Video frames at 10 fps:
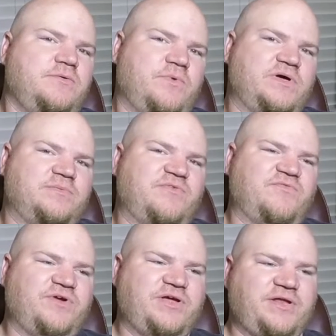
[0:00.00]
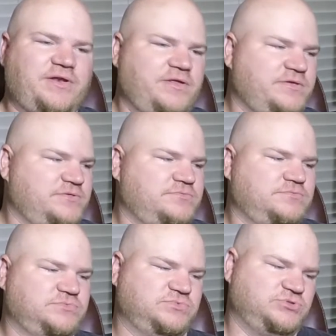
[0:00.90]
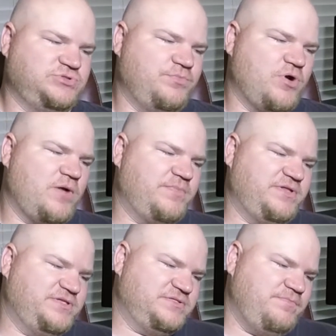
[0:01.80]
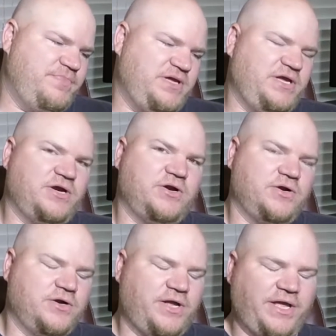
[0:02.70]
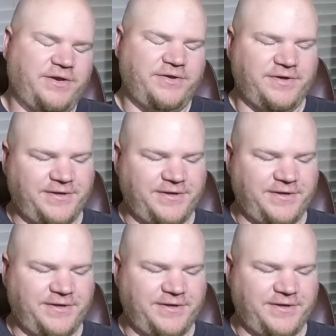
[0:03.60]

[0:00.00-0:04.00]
well, my friend, she brought me this beer, and